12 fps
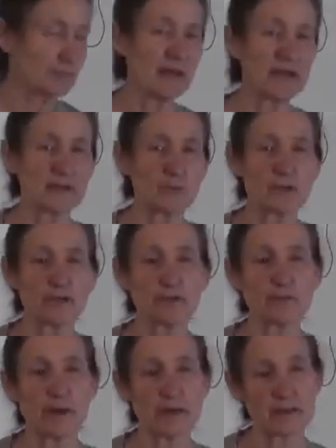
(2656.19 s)
matter, when
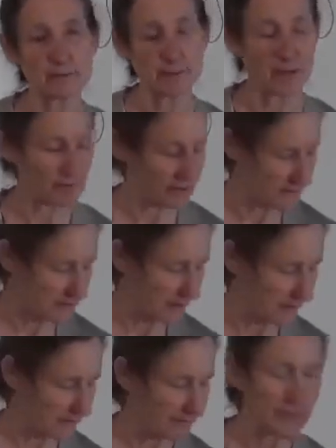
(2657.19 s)
you make a poultice
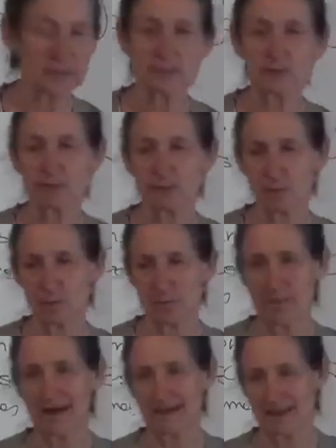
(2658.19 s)
out of vegetable
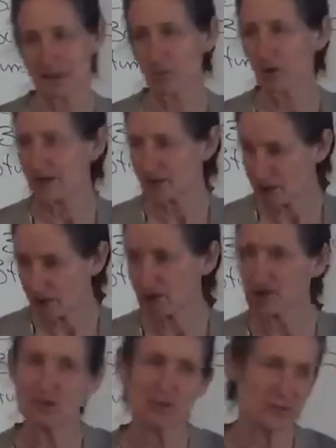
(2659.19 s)
matter, once
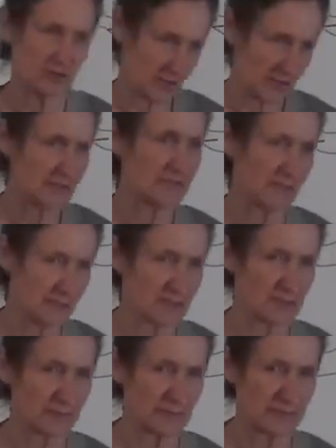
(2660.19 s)
it's used, it
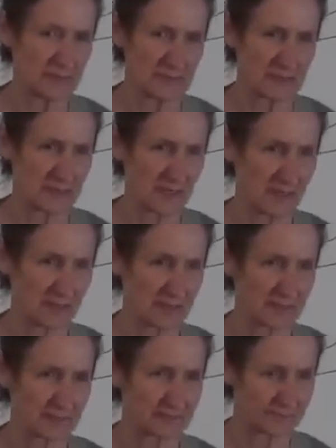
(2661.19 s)
needs to be
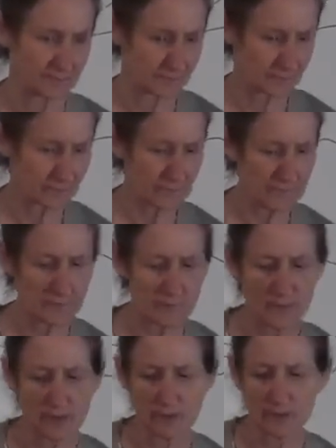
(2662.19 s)
discarded.
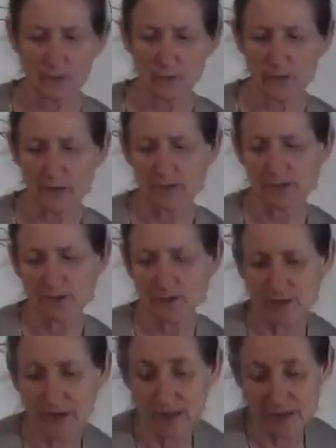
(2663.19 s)
Whereas
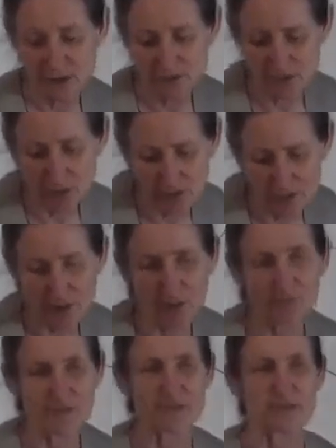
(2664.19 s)
your castor oil
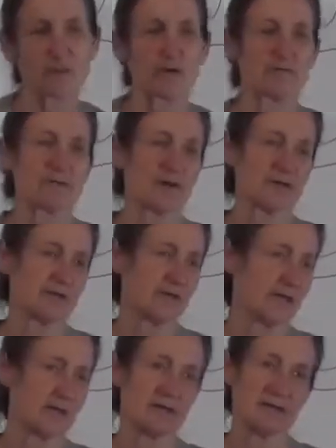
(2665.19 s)
compress, so I've got
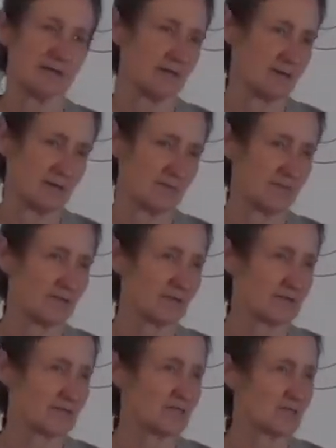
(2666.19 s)
there,
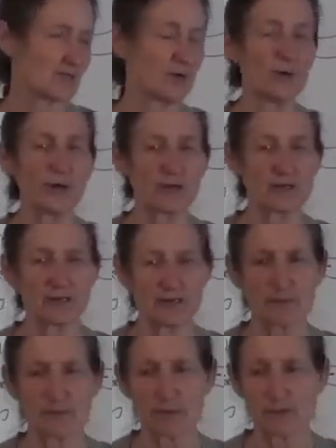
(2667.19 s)
because it's an oil, it
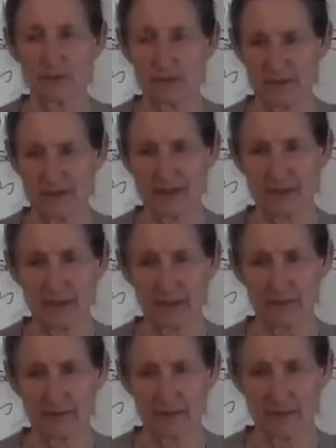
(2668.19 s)
can be used
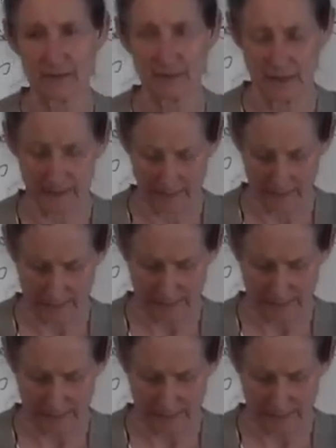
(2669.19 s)
again and again and